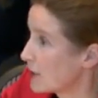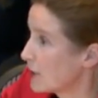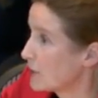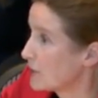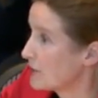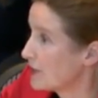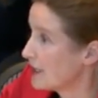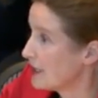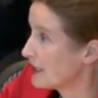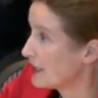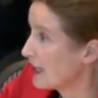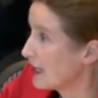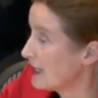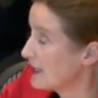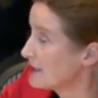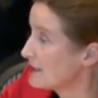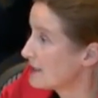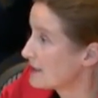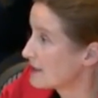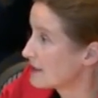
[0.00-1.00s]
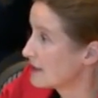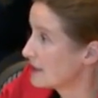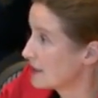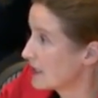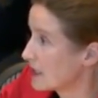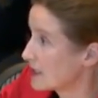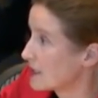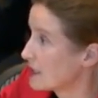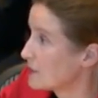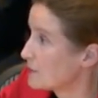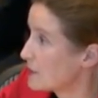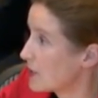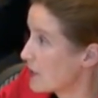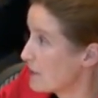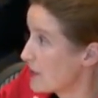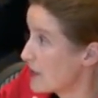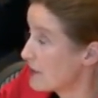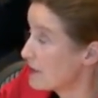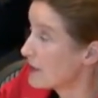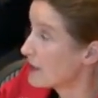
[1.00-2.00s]
So the case is conducted
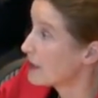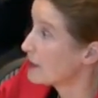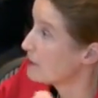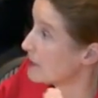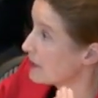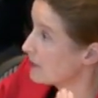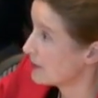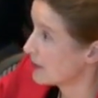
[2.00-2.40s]
primarily